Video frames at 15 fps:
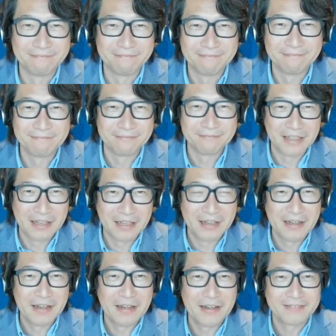Thank you.
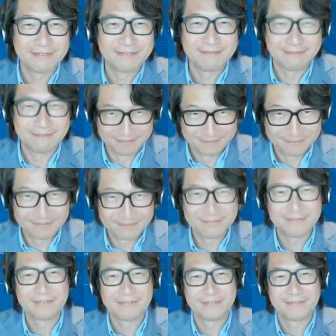Thank you very much.